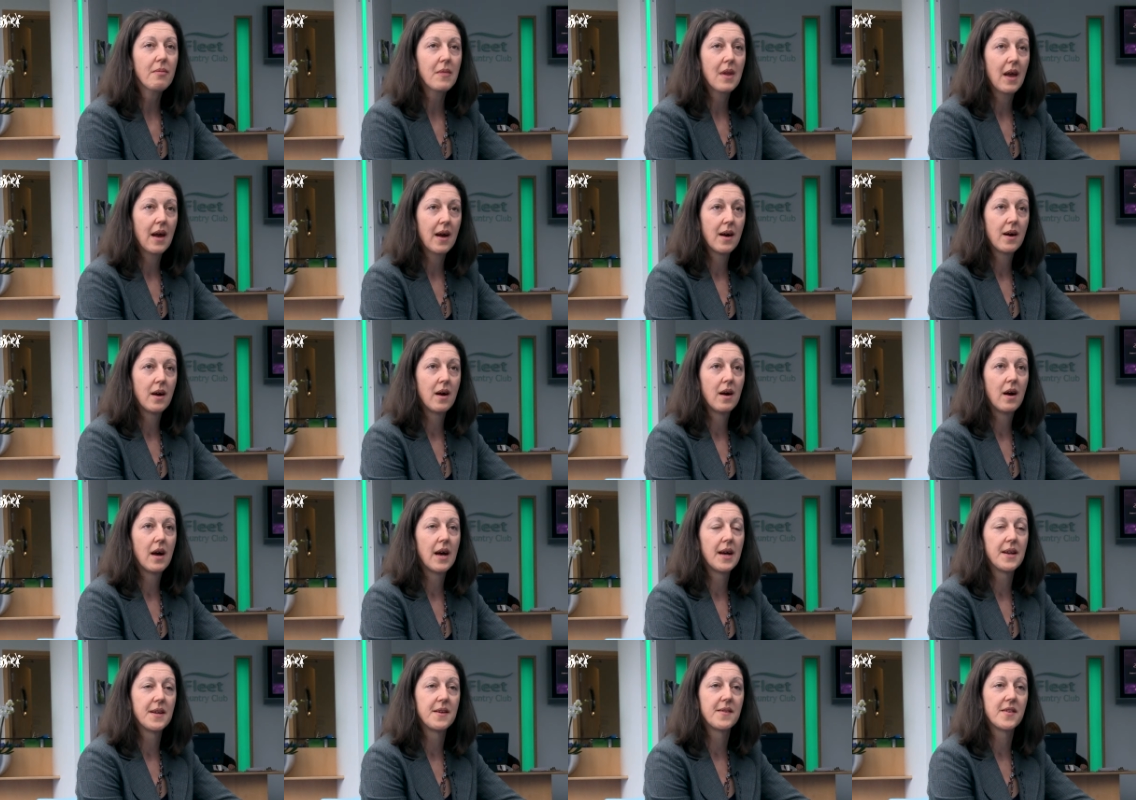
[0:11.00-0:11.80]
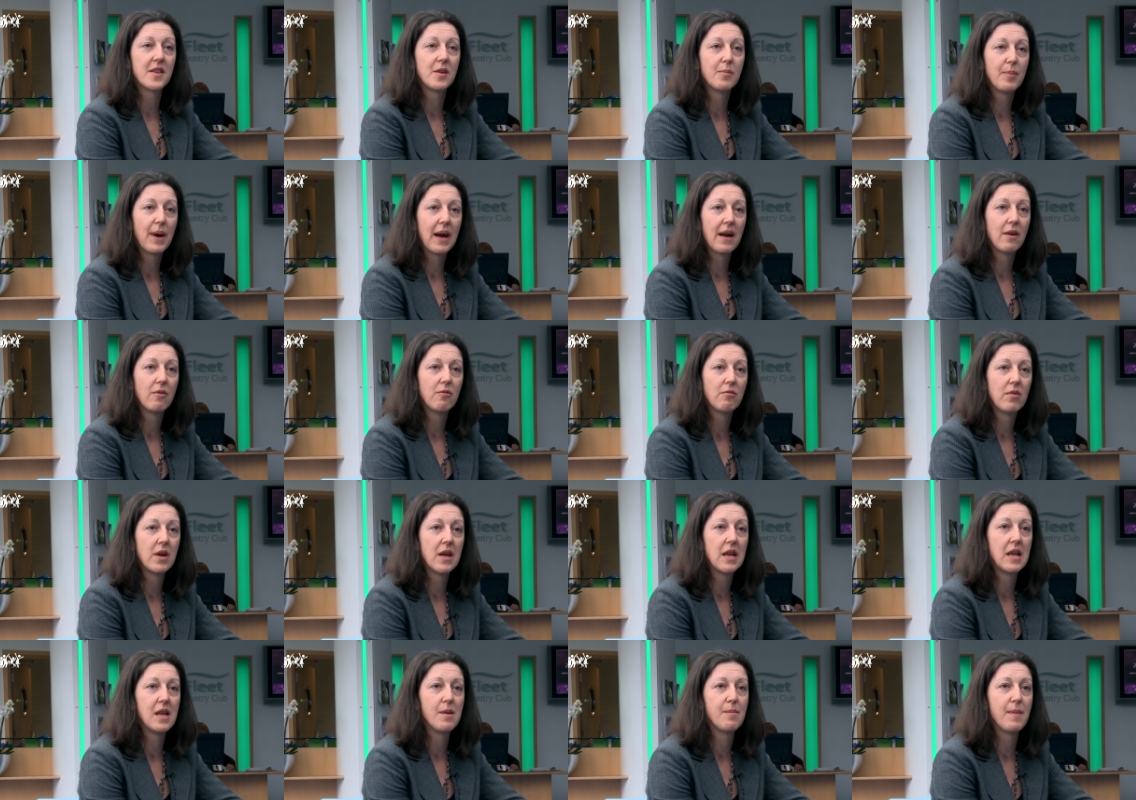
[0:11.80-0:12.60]
And it's about
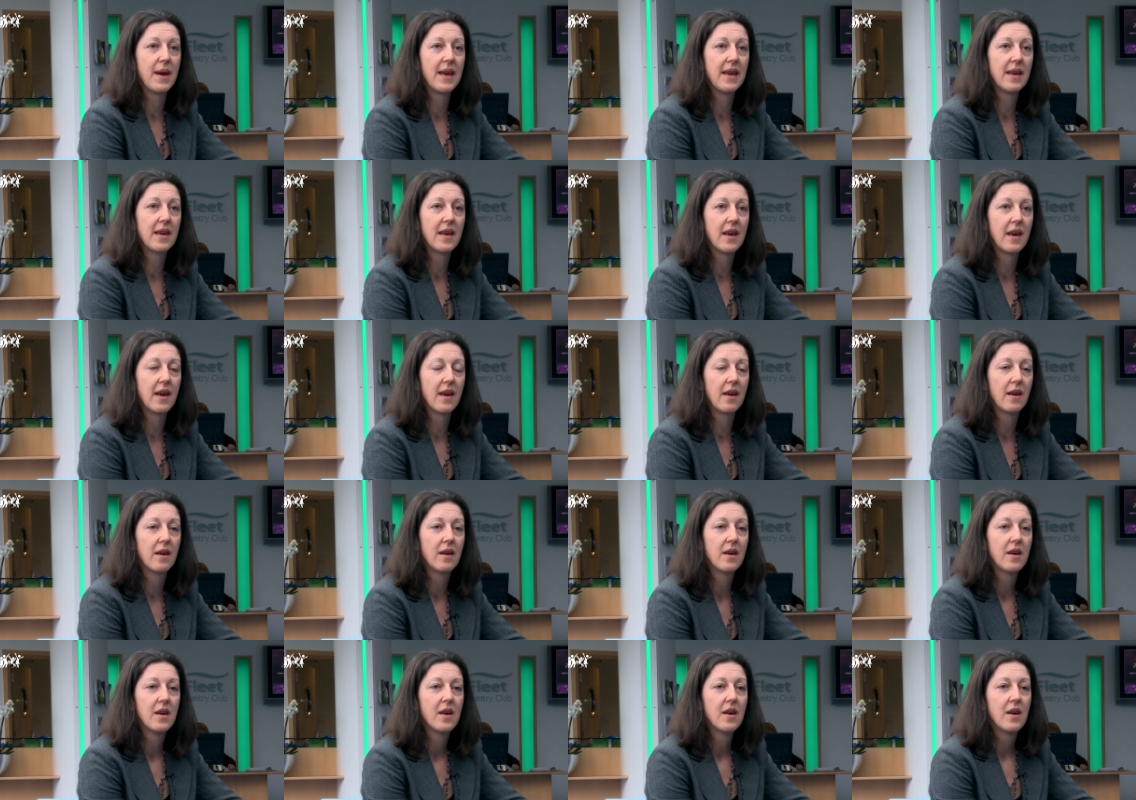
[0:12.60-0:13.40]
really making